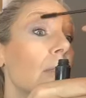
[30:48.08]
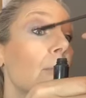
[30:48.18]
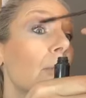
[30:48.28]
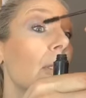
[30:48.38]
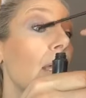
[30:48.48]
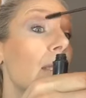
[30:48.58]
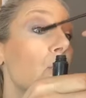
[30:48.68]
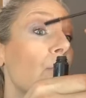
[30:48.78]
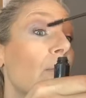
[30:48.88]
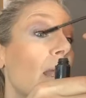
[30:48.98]
Plus,
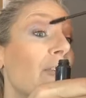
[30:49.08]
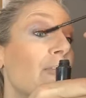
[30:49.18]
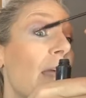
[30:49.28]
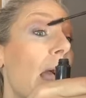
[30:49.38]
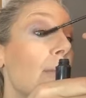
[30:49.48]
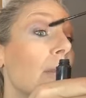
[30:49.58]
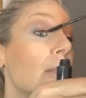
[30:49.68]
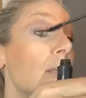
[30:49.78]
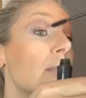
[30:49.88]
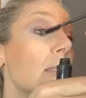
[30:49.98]
we've got a
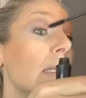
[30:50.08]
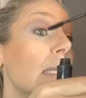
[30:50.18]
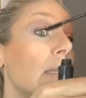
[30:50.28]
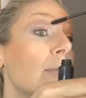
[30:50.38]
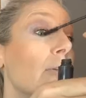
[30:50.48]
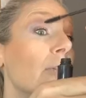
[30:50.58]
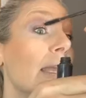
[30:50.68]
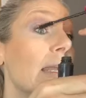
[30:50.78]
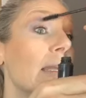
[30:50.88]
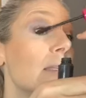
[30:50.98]
fabulous team of
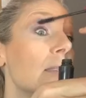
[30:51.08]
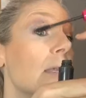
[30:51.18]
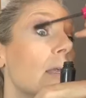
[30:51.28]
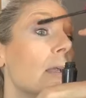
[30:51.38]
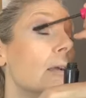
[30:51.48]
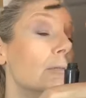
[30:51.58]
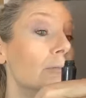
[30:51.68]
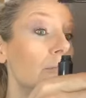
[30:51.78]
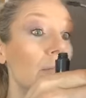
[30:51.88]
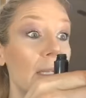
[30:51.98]
ladies
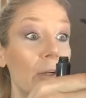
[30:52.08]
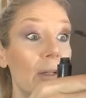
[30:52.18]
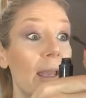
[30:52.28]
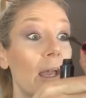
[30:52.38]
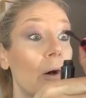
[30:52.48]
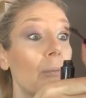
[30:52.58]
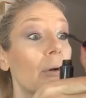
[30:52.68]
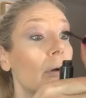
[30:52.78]
here to help